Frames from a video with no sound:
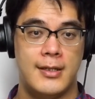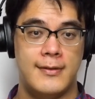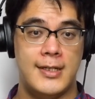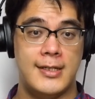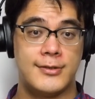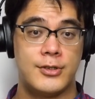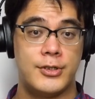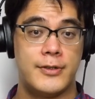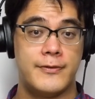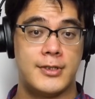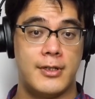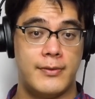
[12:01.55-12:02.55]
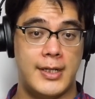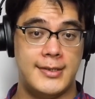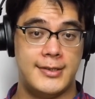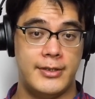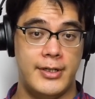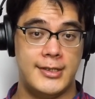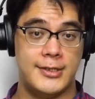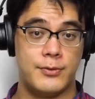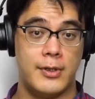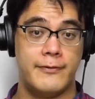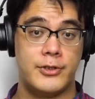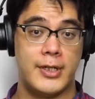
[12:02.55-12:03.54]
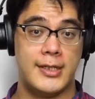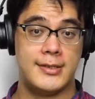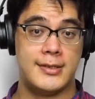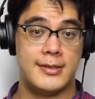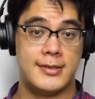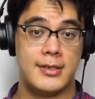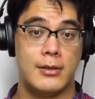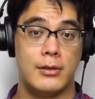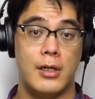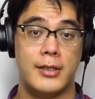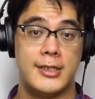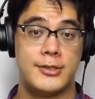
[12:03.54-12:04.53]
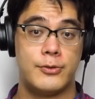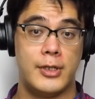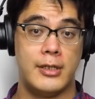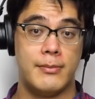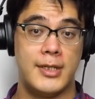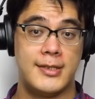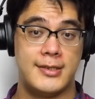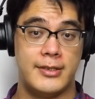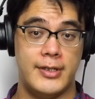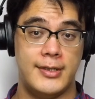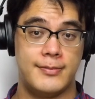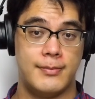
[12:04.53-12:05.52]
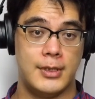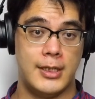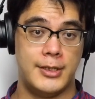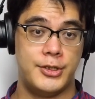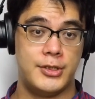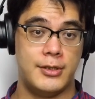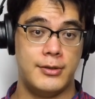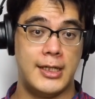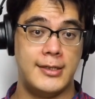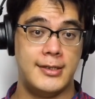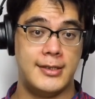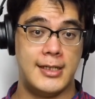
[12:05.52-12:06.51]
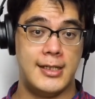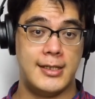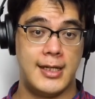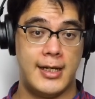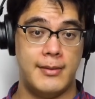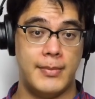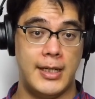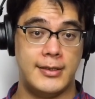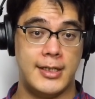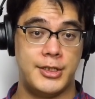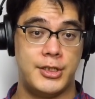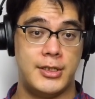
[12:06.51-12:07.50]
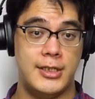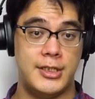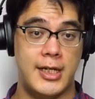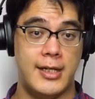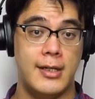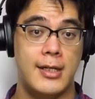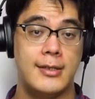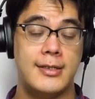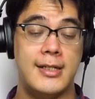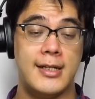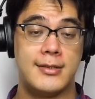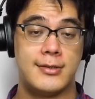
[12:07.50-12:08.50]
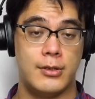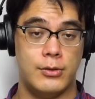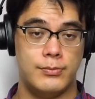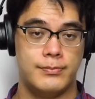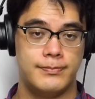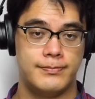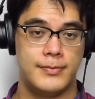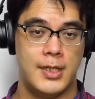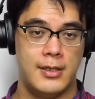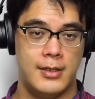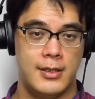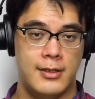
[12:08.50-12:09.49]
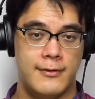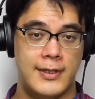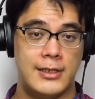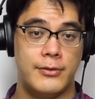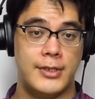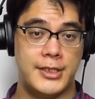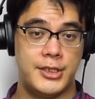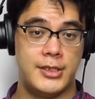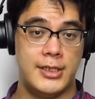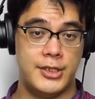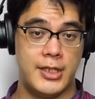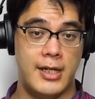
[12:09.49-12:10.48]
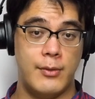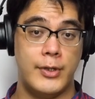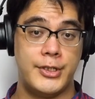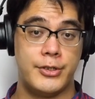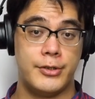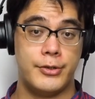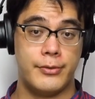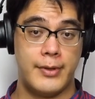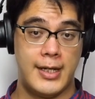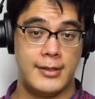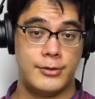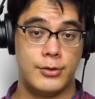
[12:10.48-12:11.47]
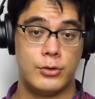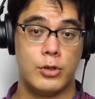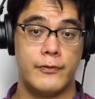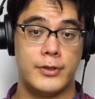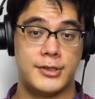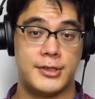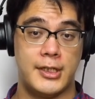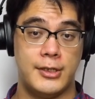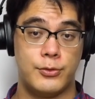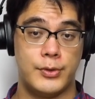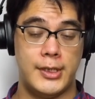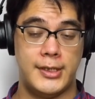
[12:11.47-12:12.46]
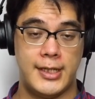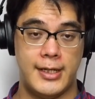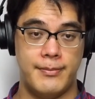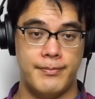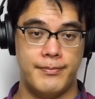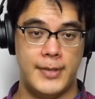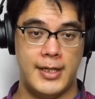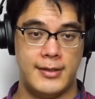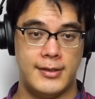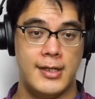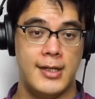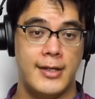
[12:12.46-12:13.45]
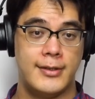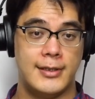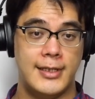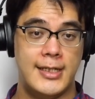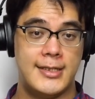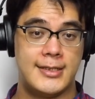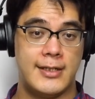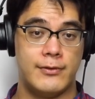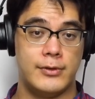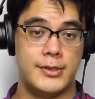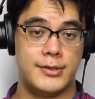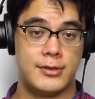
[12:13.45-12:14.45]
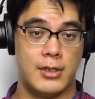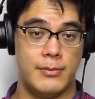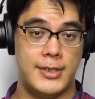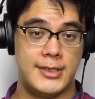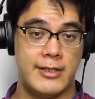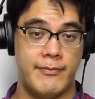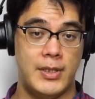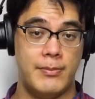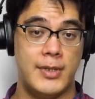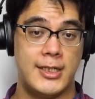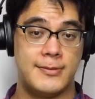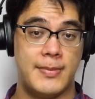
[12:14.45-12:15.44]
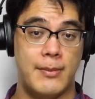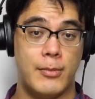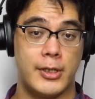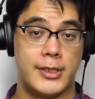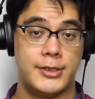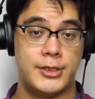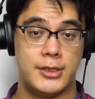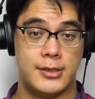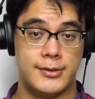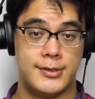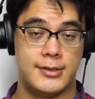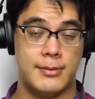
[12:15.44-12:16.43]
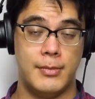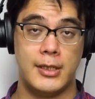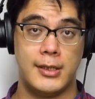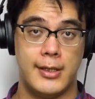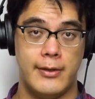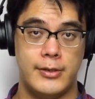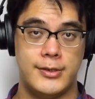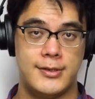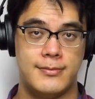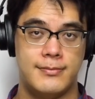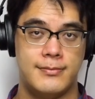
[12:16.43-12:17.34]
The In Search of Sunrise series is one of trance's longest-running mix series, launched in 1999 by Dutch DJ Tiesto. Fellow Dutch DJ Richard Durand took over starting 2010, and the latest several installments have been mixed by Markus Schulz, among others.